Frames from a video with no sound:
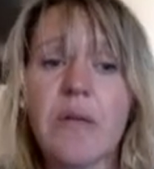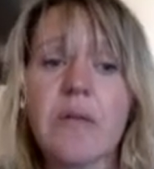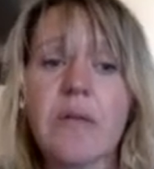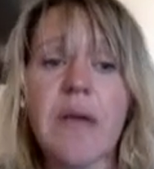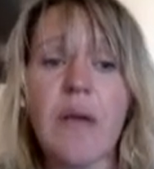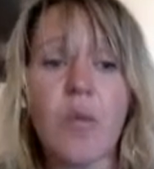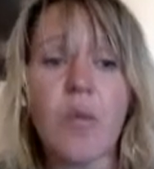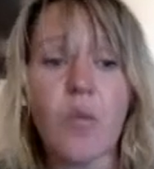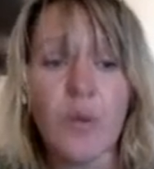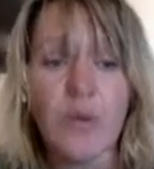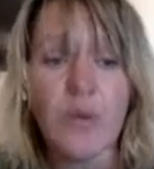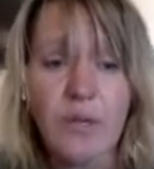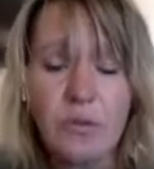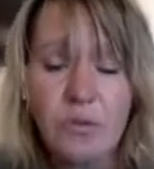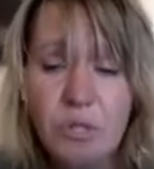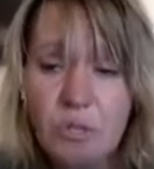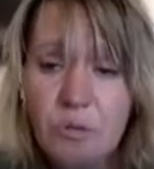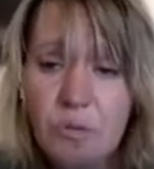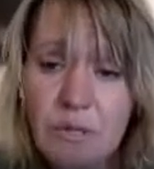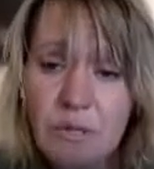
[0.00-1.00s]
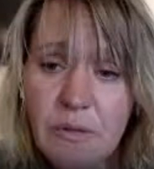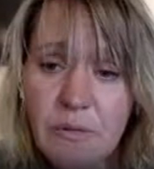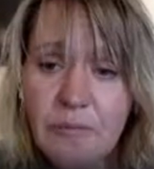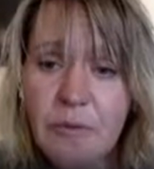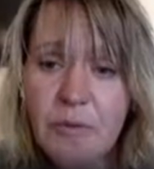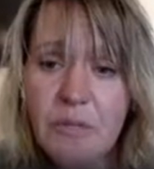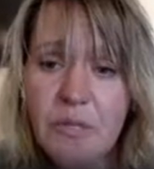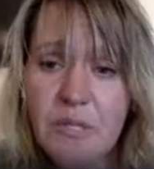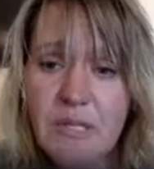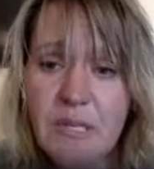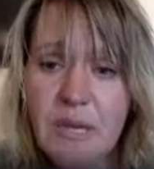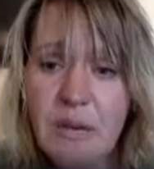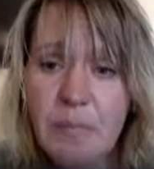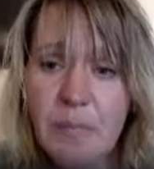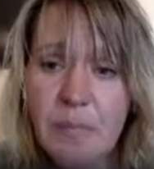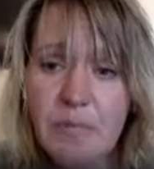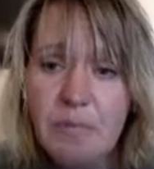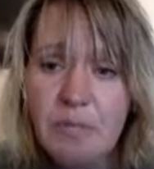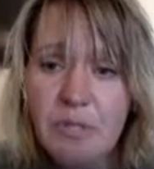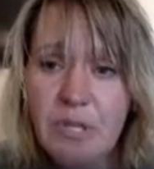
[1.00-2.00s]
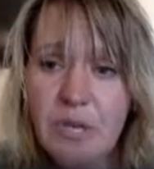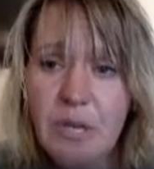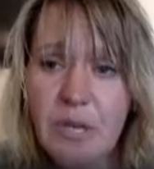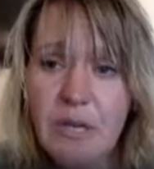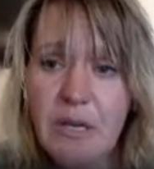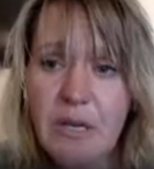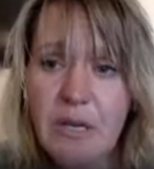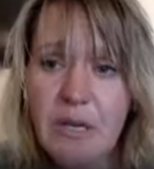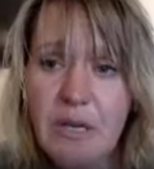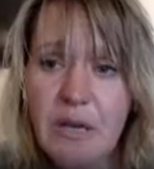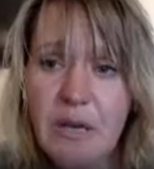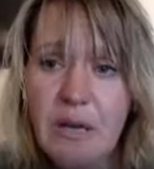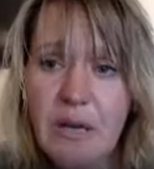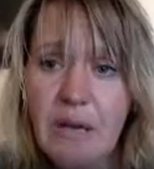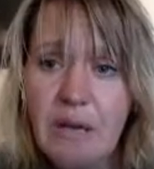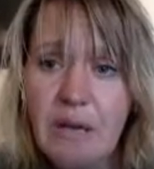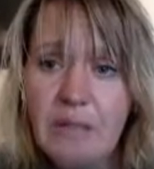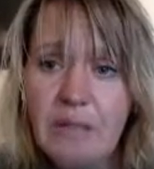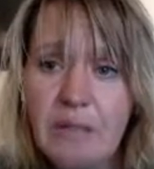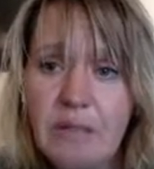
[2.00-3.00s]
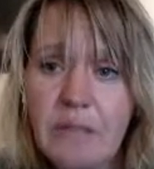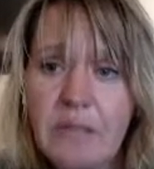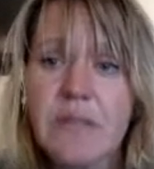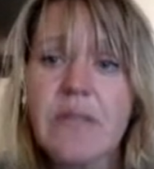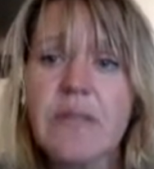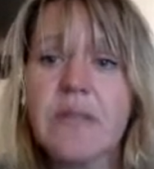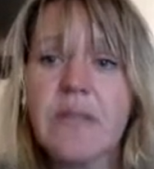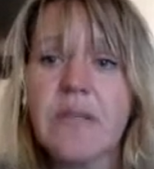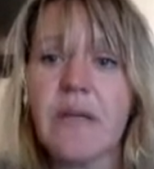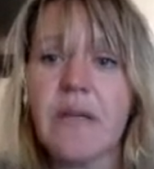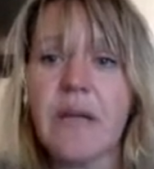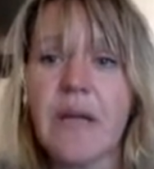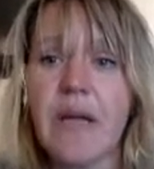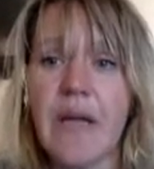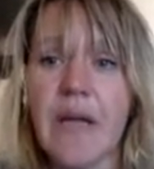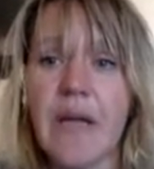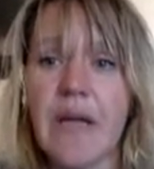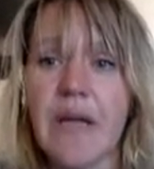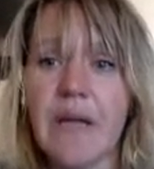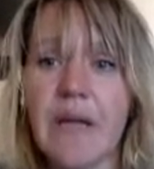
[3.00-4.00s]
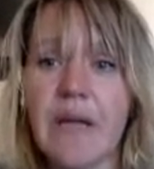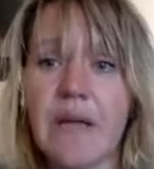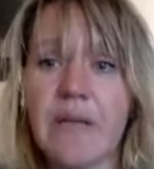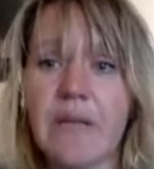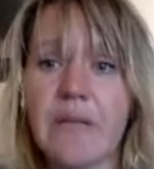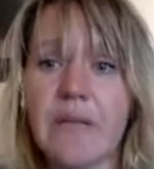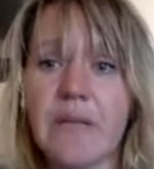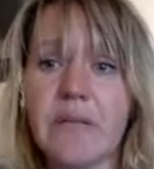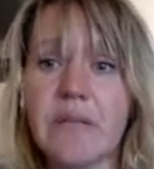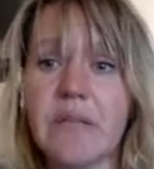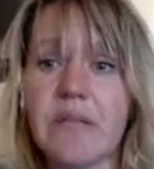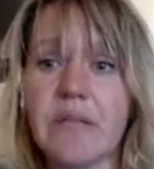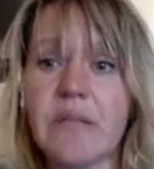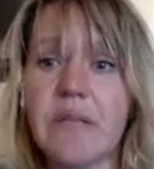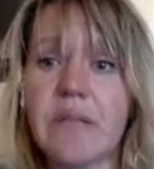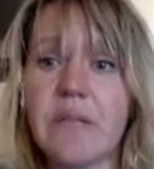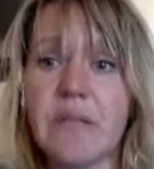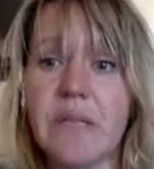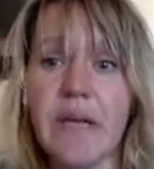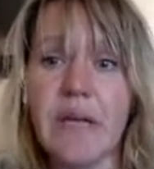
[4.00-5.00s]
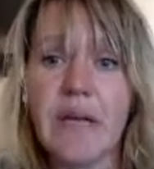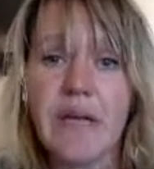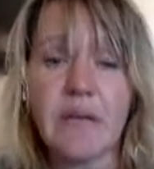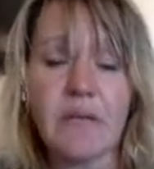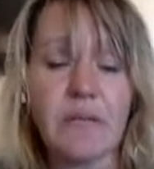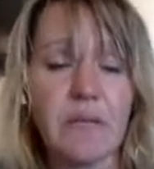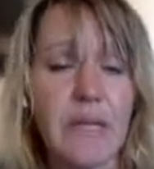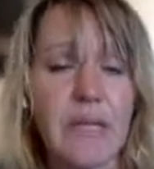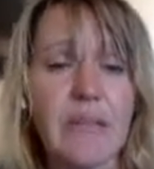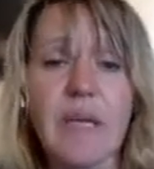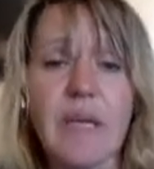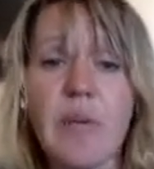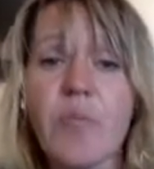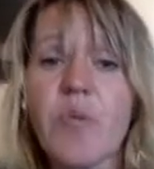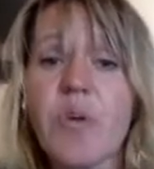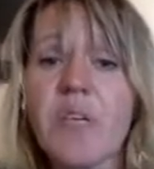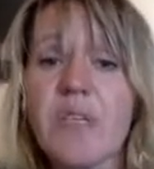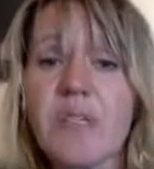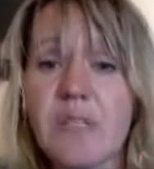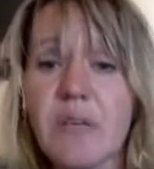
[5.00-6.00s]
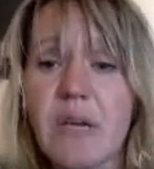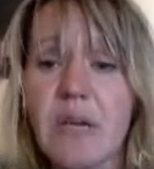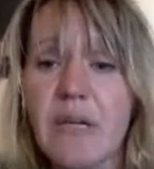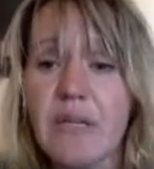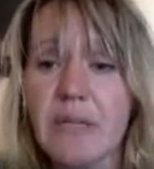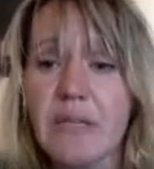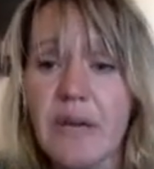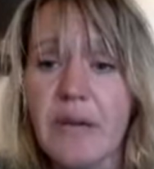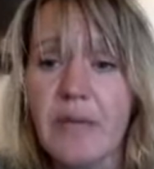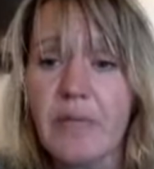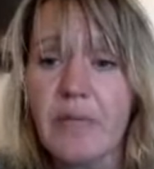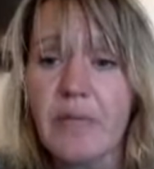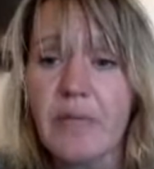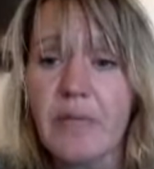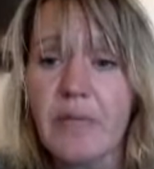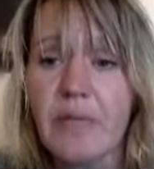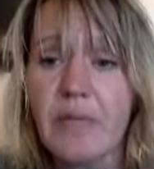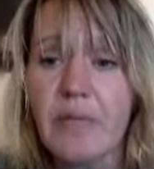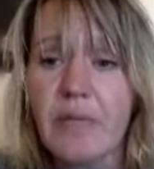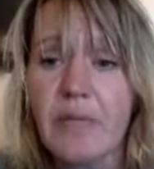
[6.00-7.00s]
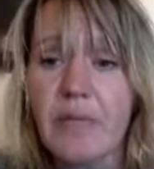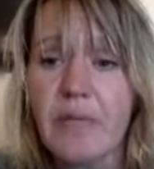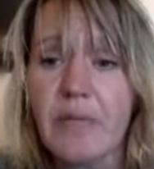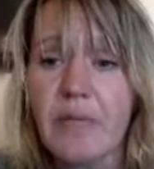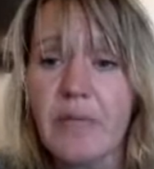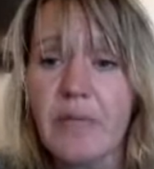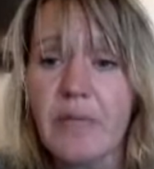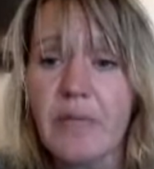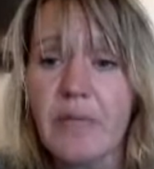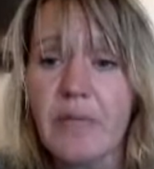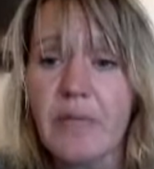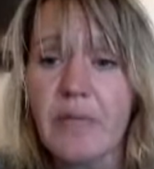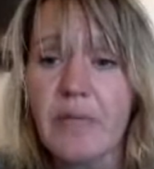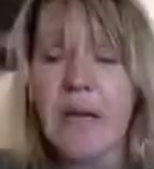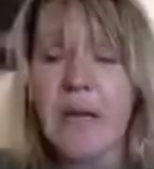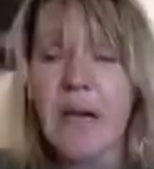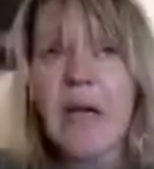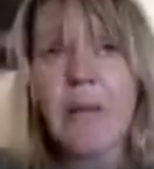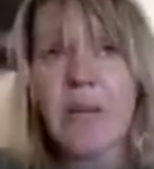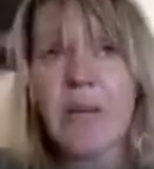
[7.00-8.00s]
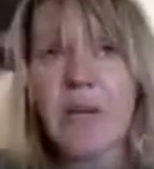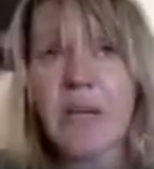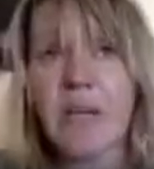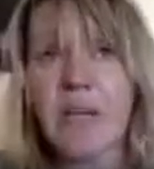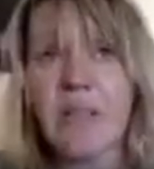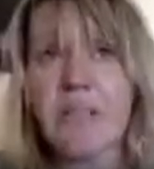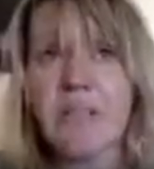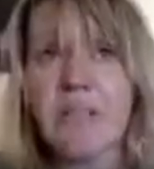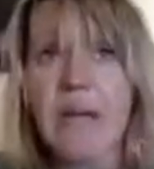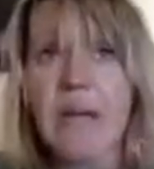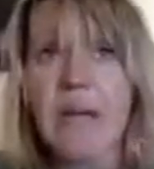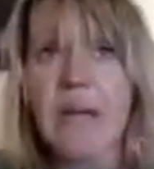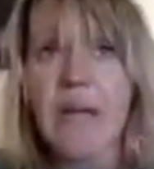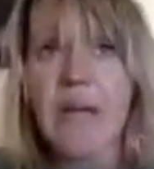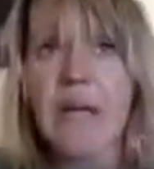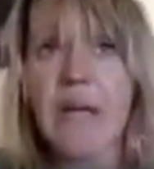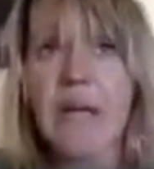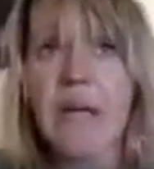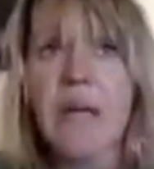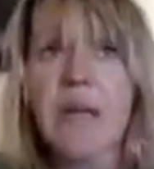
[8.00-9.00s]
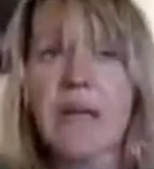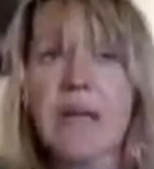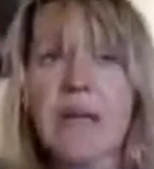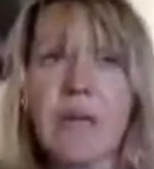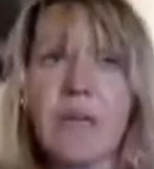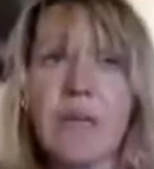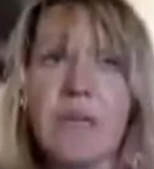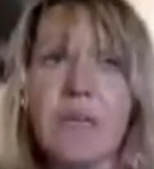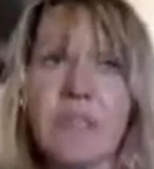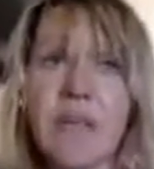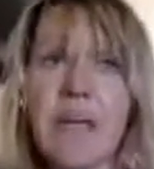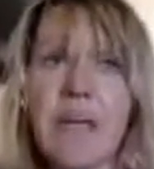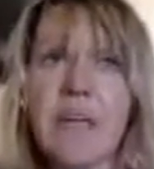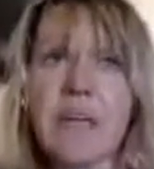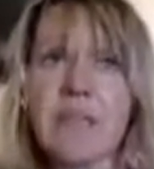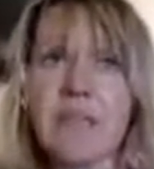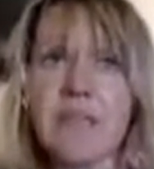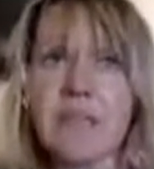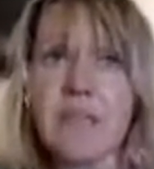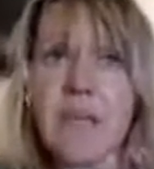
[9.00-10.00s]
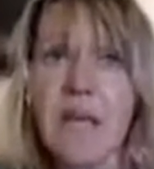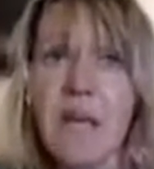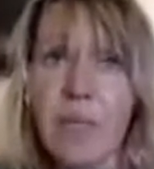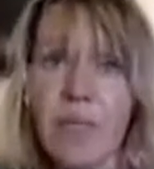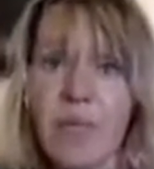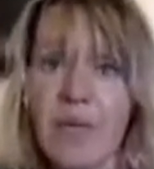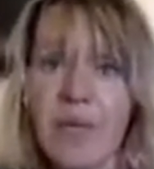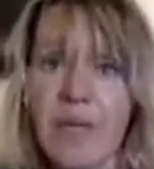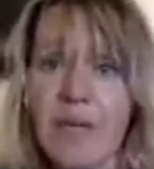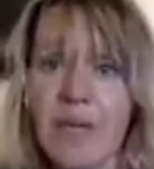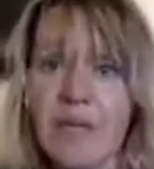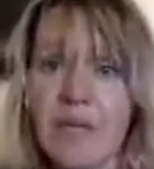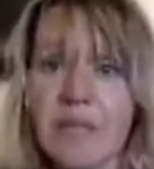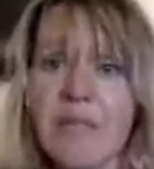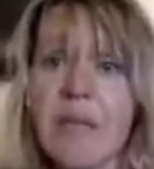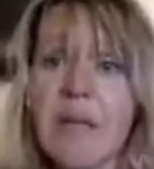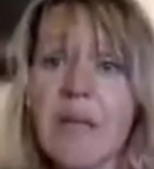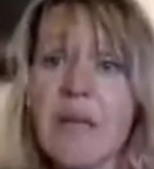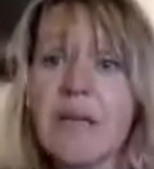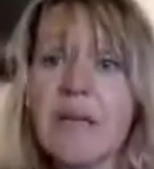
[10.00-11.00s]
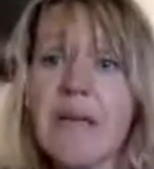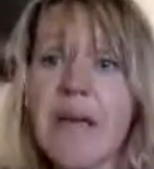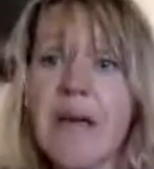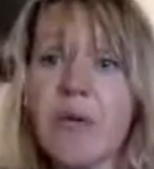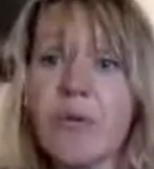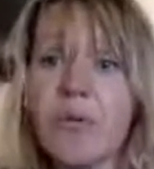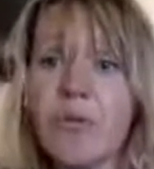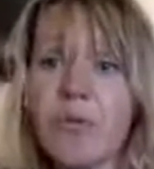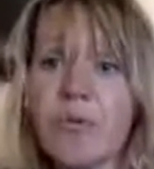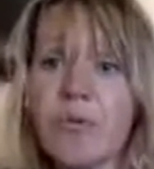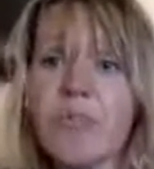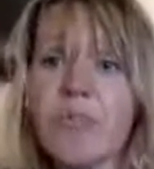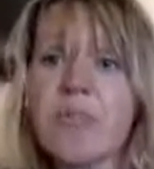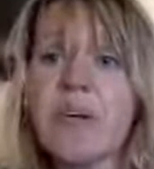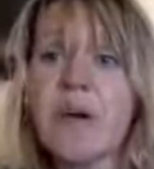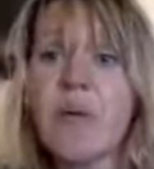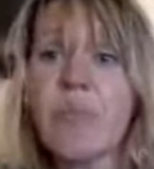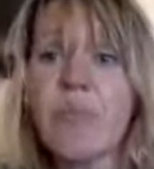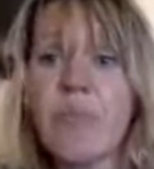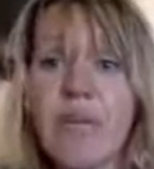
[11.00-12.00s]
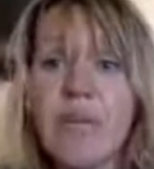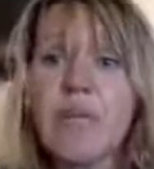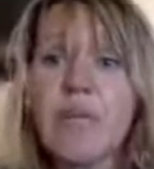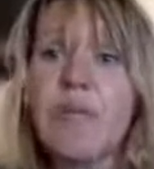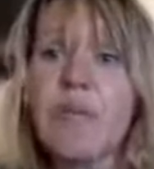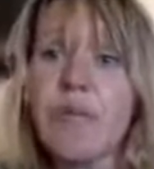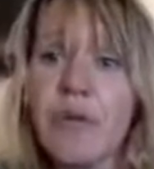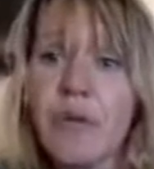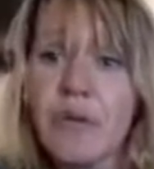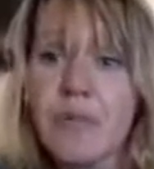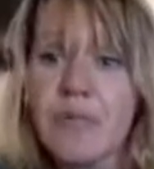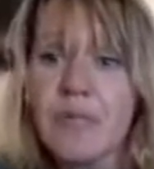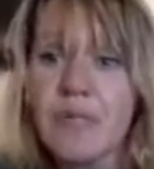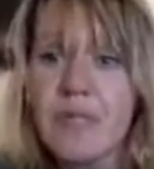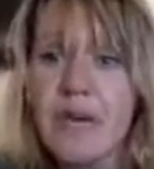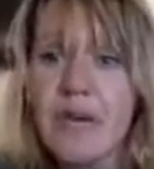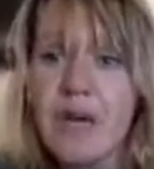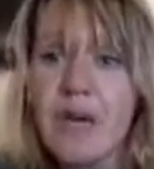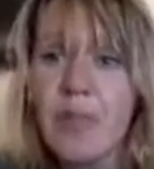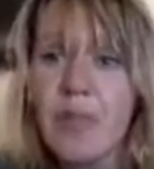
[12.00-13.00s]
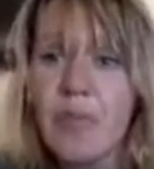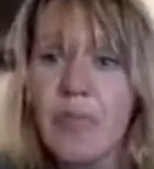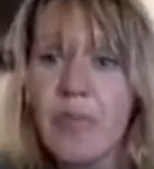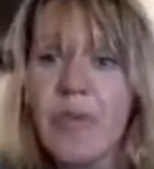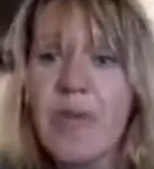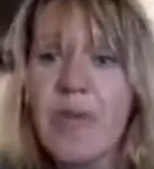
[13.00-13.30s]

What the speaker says: now what do you do in the first step of check and connect? And then let them recite that first step. And then I might say, now the second step is, now you tell me the third step,